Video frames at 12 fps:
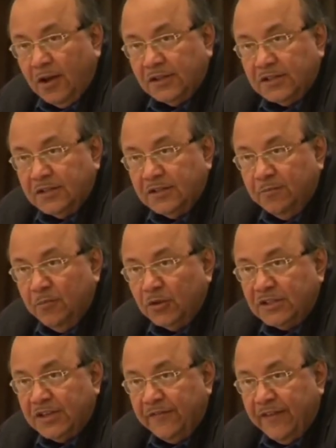most
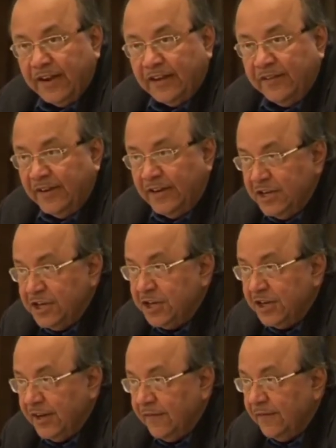effective
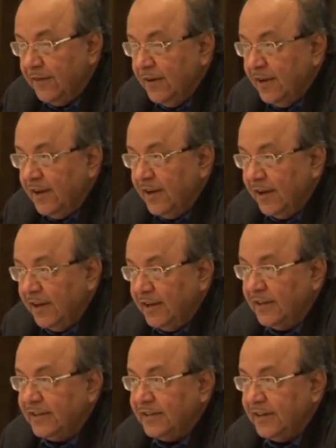initiative in the
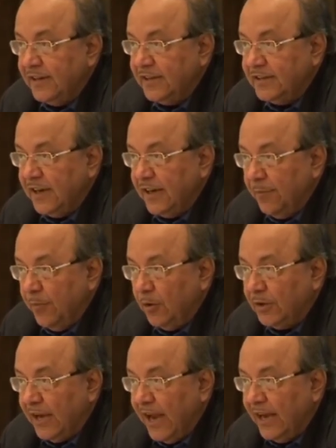recent NESTA report,
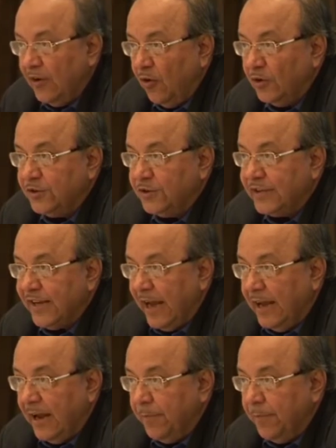and also scaled up.